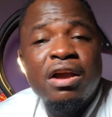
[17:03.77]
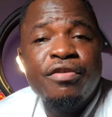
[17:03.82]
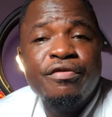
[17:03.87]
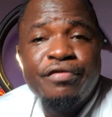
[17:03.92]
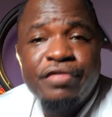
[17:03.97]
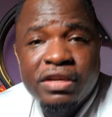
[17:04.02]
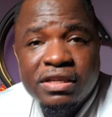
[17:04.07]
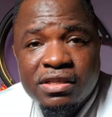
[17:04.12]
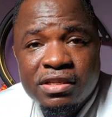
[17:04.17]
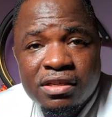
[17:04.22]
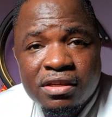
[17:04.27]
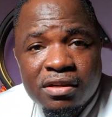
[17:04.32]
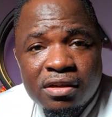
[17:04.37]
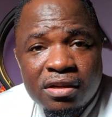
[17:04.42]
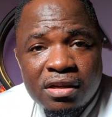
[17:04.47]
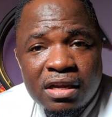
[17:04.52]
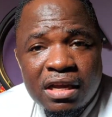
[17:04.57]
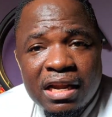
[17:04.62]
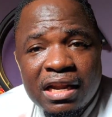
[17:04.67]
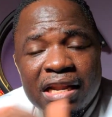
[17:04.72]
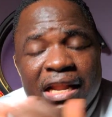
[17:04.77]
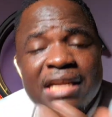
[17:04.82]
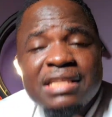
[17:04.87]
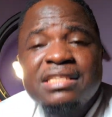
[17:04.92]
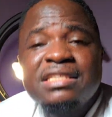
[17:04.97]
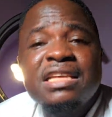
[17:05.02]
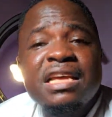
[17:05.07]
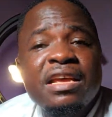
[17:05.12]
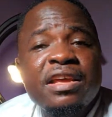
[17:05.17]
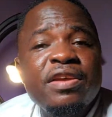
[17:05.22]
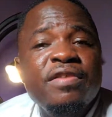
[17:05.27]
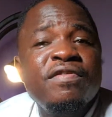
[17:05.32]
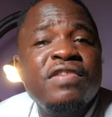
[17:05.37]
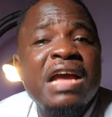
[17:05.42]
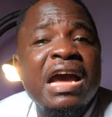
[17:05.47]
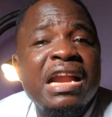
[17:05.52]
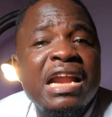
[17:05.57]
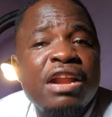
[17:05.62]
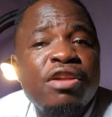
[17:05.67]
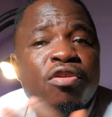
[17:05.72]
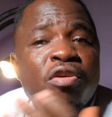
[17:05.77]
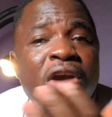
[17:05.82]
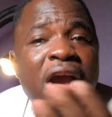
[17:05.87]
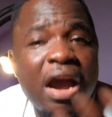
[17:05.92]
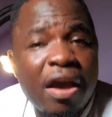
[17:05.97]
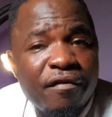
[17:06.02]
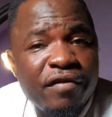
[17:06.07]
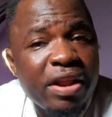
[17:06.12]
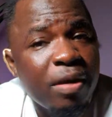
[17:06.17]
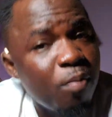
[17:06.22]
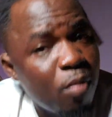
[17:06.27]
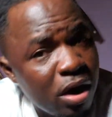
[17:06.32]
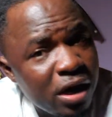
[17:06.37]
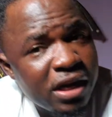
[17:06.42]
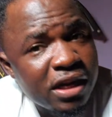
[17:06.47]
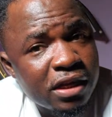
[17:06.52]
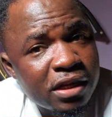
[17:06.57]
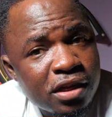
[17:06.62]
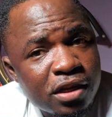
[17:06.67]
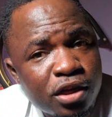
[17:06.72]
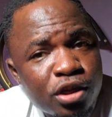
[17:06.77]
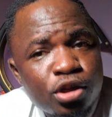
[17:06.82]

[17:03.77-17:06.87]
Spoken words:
countries. Let's say if Ghana don't have the money